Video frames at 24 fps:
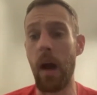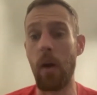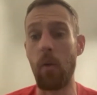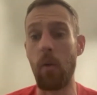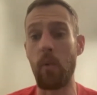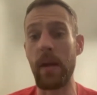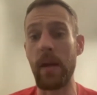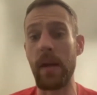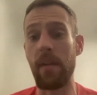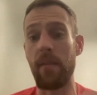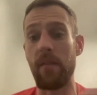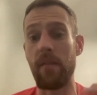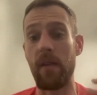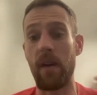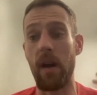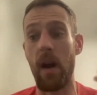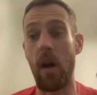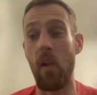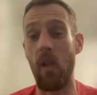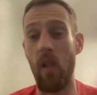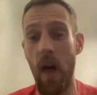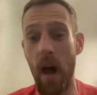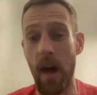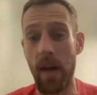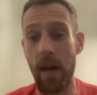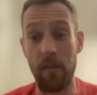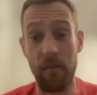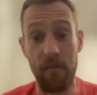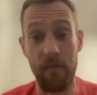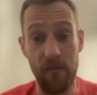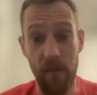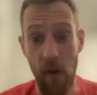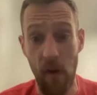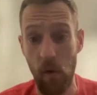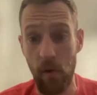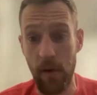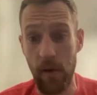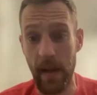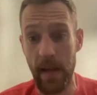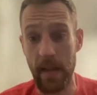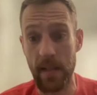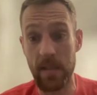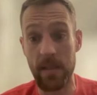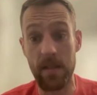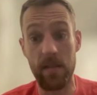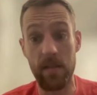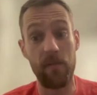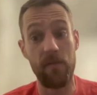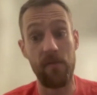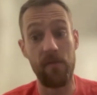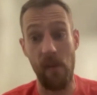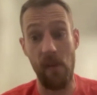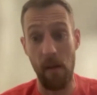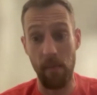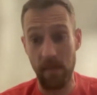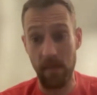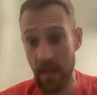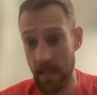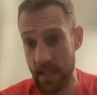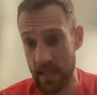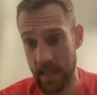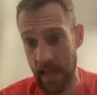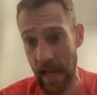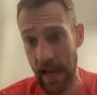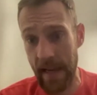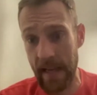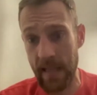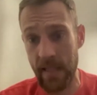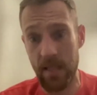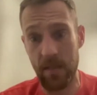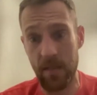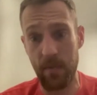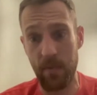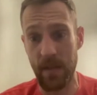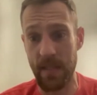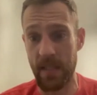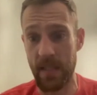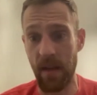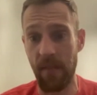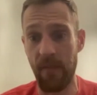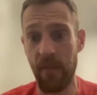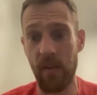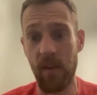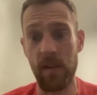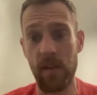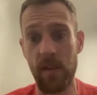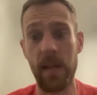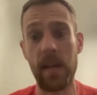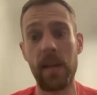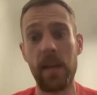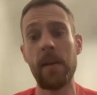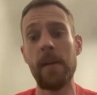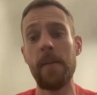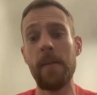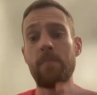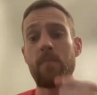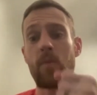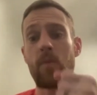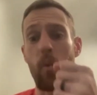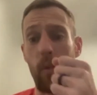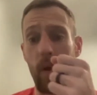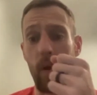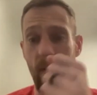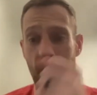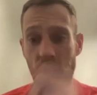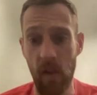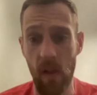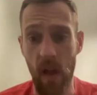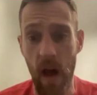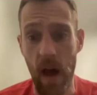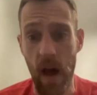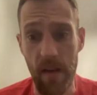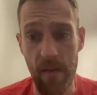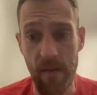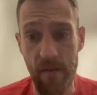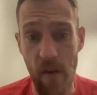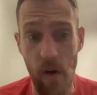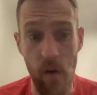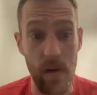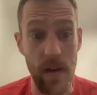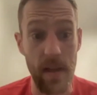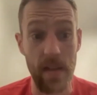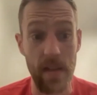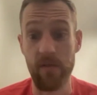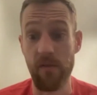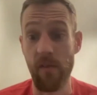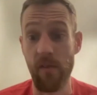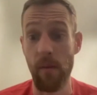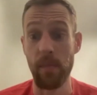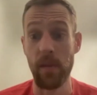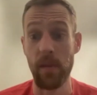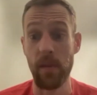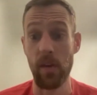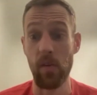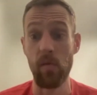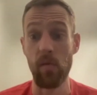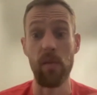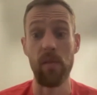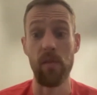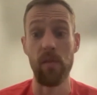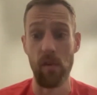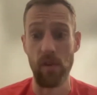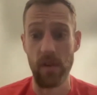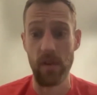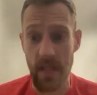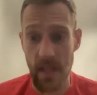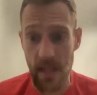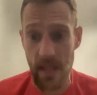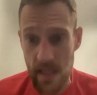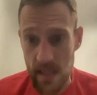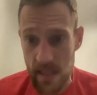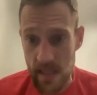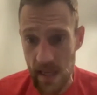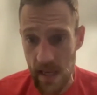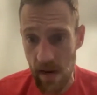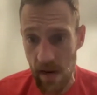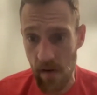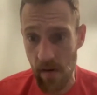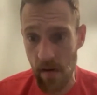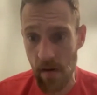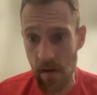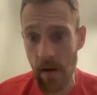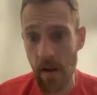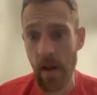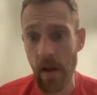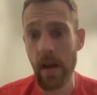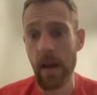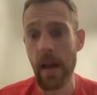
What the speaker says: We have a lot of focus from the state specifically. We have a lot of focus from the universities here.